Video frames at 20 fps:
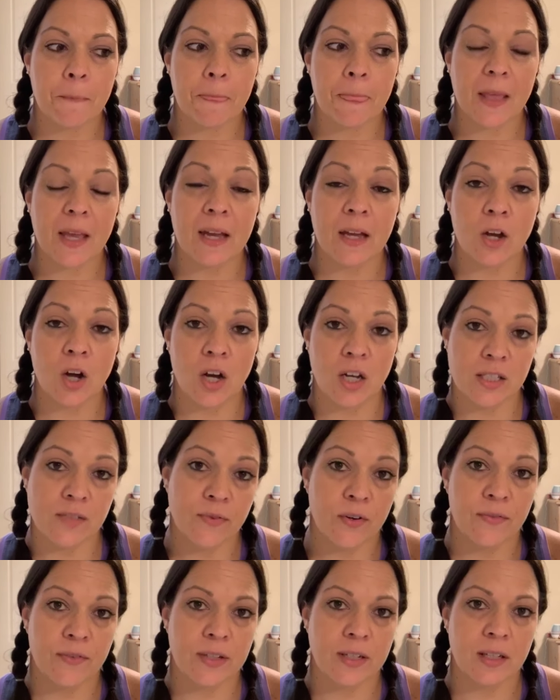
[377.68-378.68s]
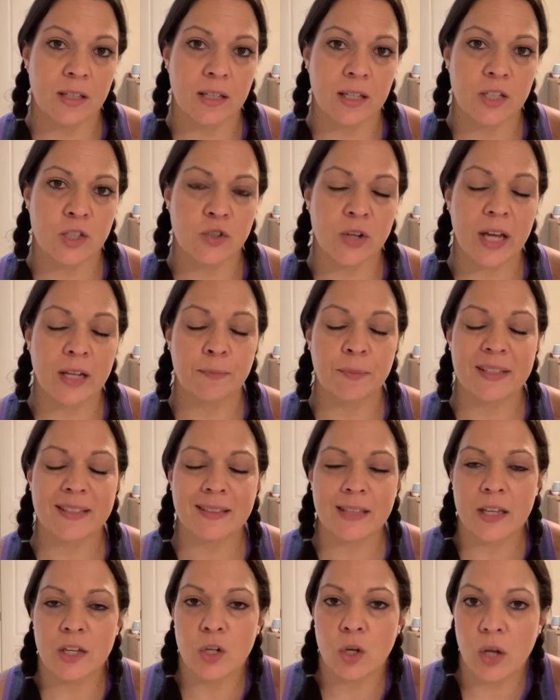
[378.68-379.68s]
It calls for vanilla extract, but
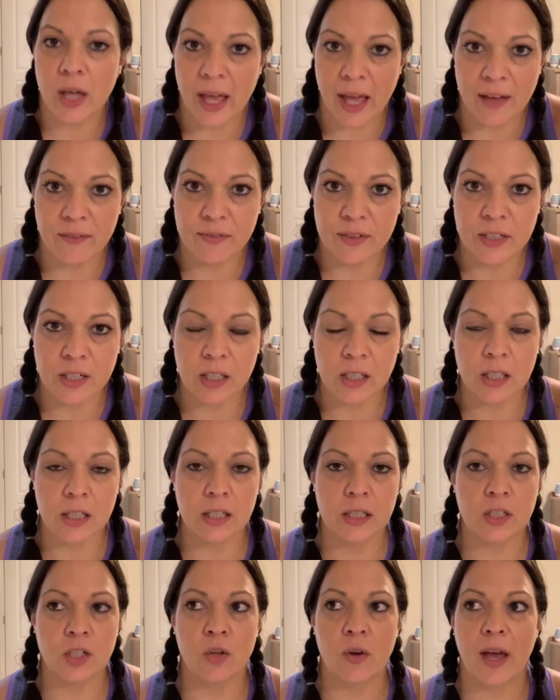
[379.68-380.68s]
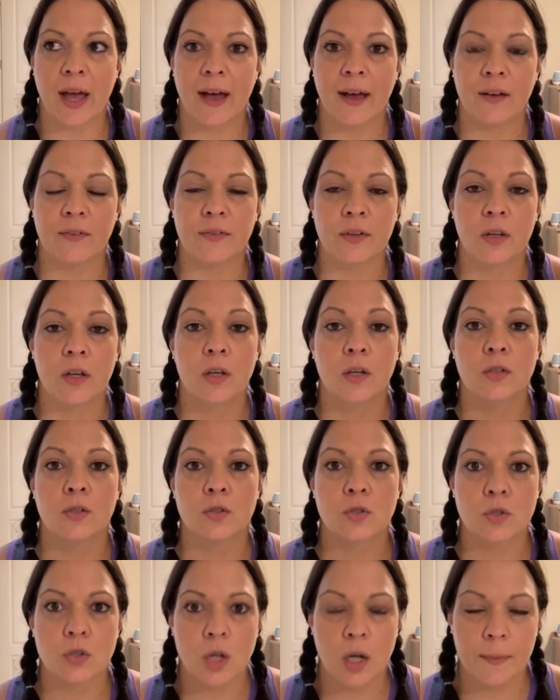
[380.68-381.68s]
say you don't have vanilla and you have
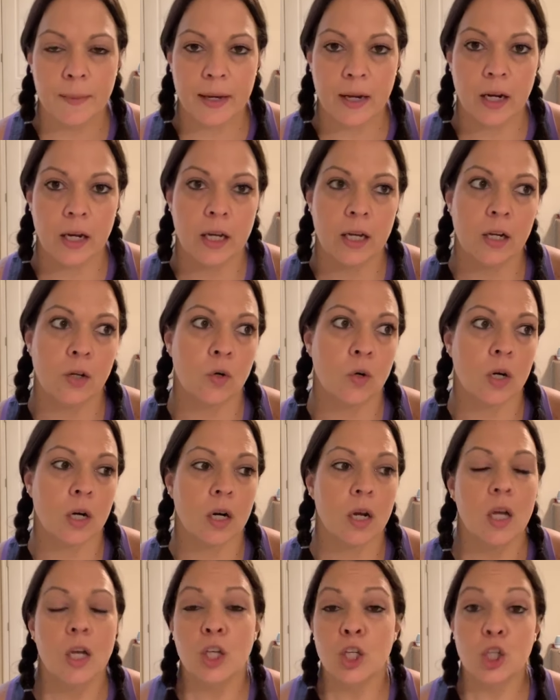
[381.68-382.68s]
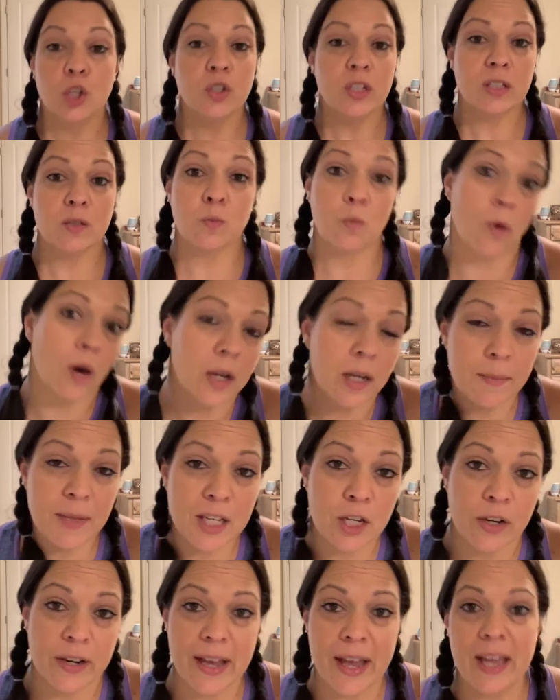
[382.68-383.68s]
strawberry, or you just want to be
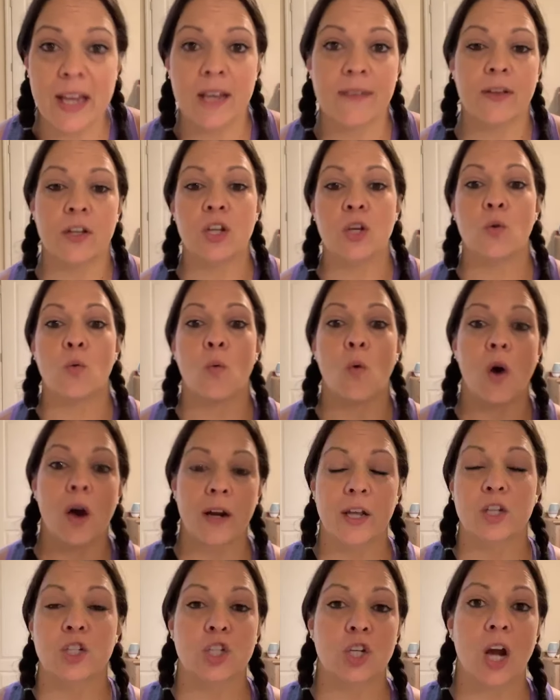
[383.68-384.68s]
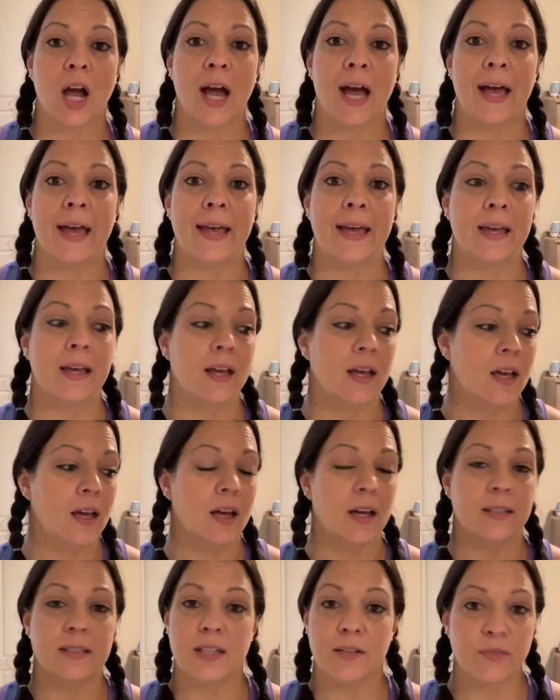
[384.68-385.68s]
creative and you want to try
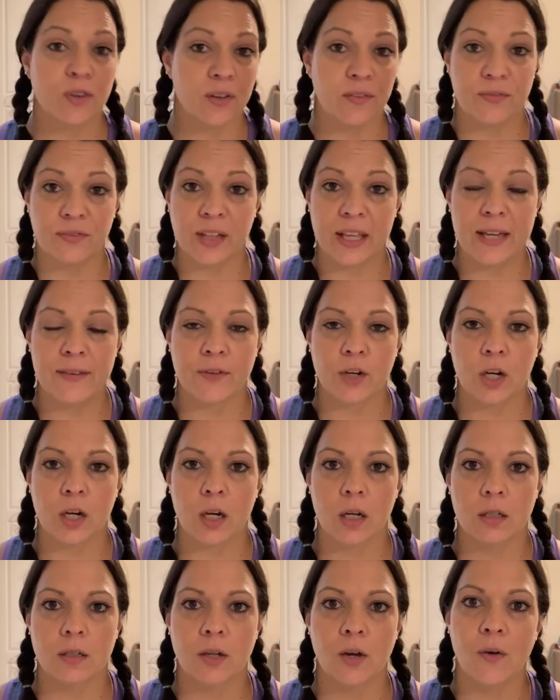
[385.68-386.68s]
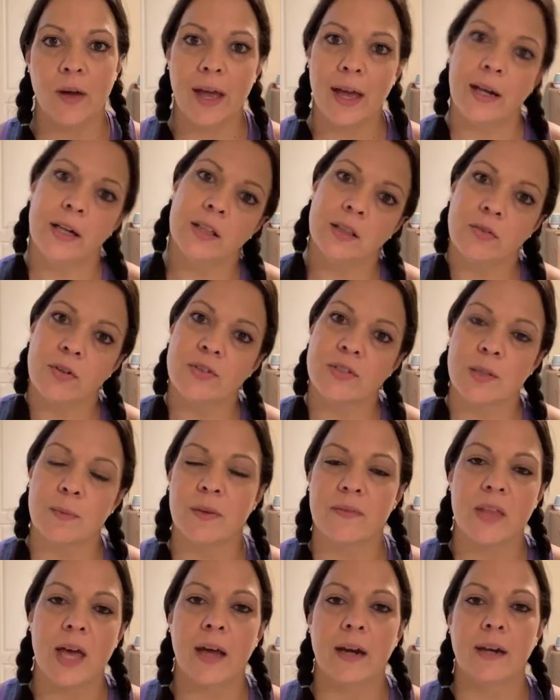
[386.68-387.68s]
a different flavor, go ahead and throw some
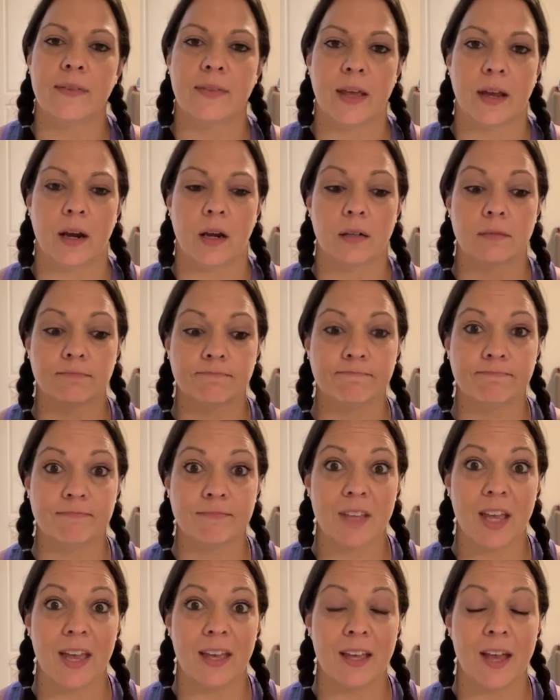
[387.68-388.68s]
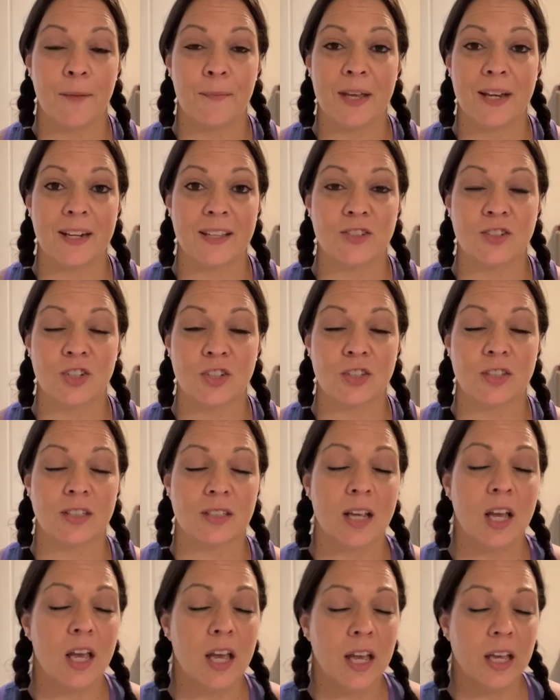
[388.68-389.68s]
of that in there.
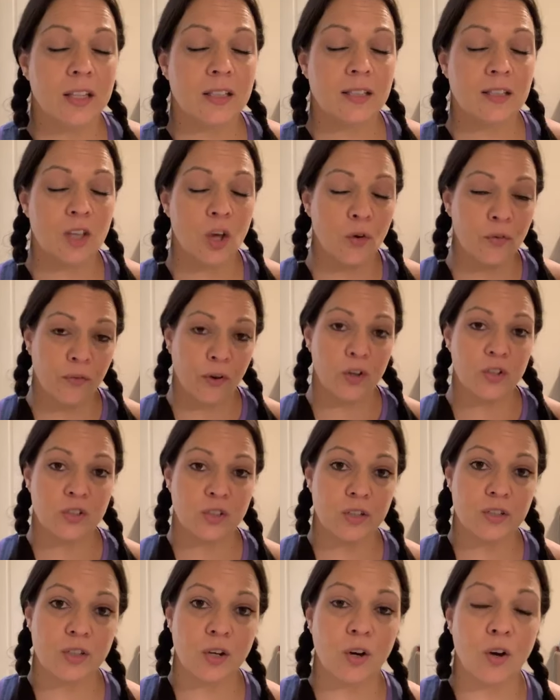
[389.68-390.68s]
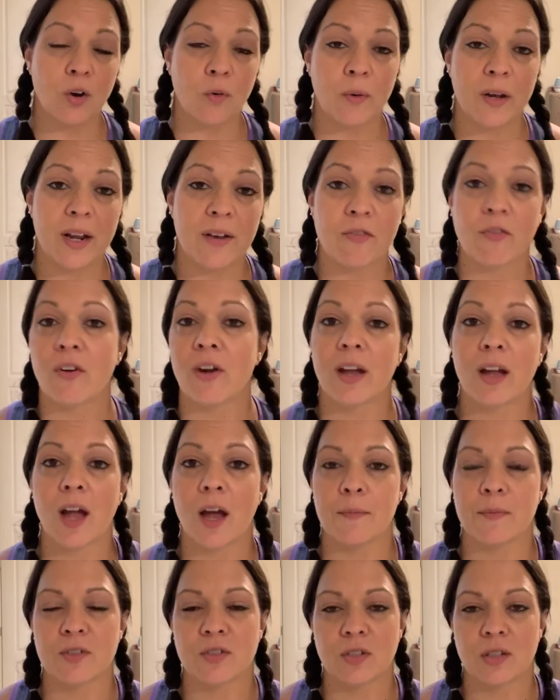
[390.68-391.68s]
It's so versatile whenever it
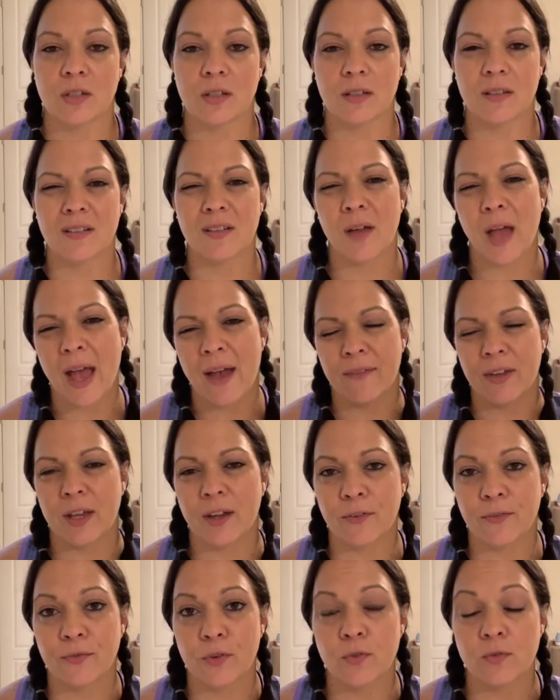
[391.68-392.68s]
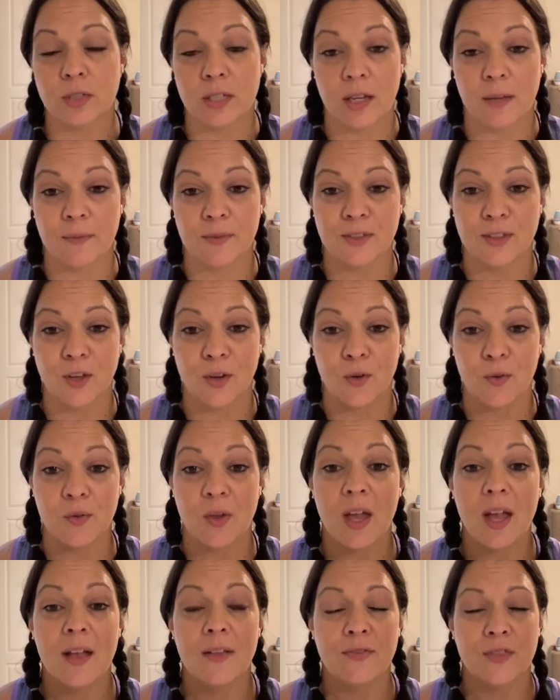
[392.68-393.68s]
comes to having a fruit dip. So
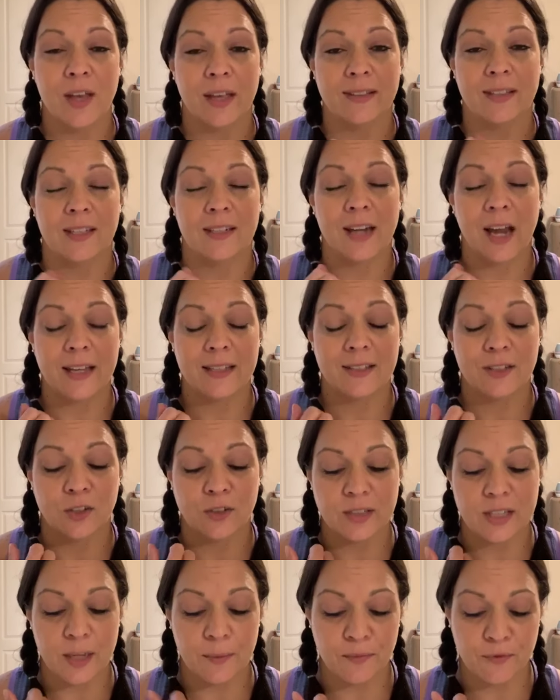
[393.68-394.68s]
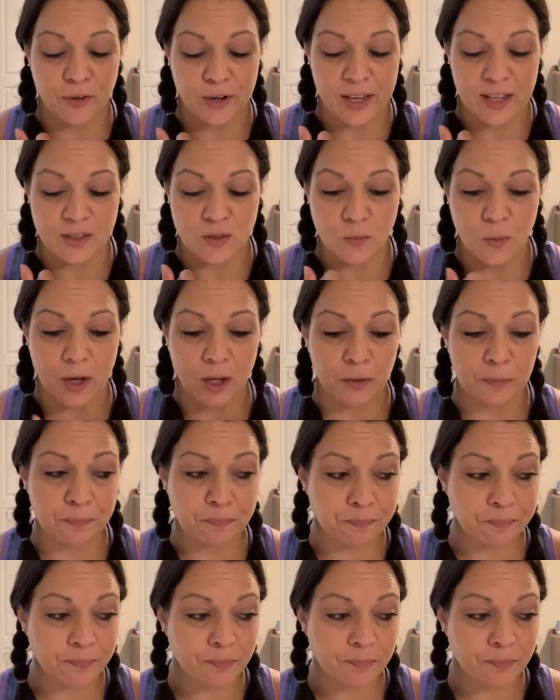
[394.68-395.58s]
that's a nice little tip for you as well.